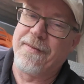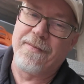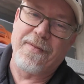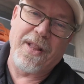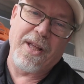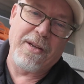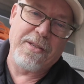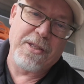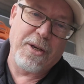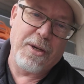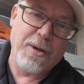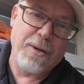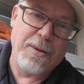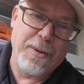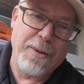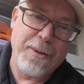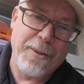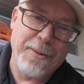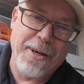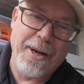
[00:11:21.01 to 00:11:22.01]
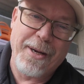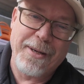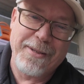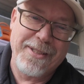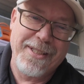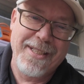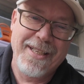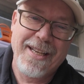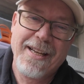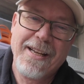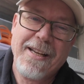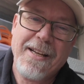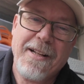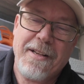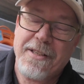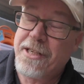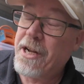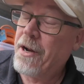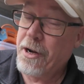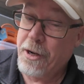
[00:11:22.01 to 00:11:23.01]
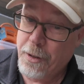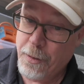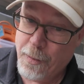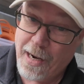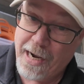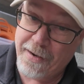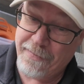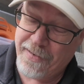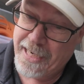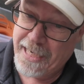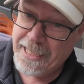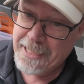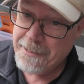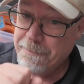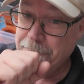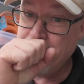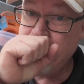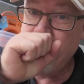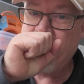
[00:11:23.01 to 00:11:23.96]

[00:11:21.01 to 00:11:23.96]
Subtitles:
those of you who don't know who Ivan is